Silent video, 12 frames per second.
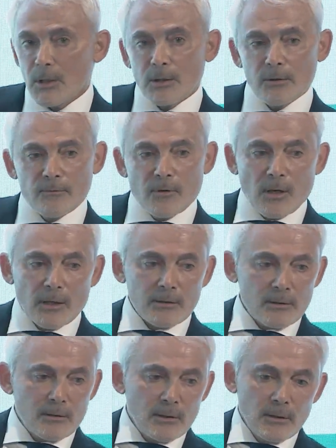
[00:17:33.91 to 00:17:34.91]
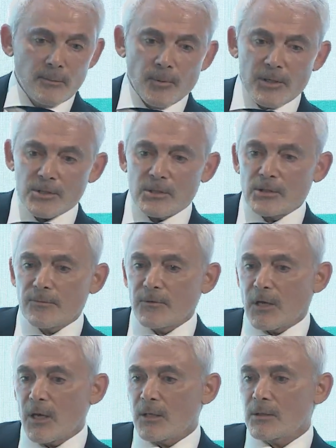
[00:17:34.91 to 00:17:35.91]
You've got the president of
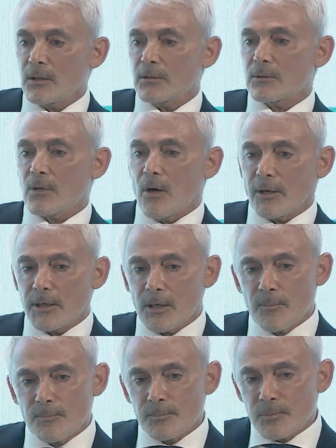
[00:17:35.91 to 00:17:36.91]
Kenya talking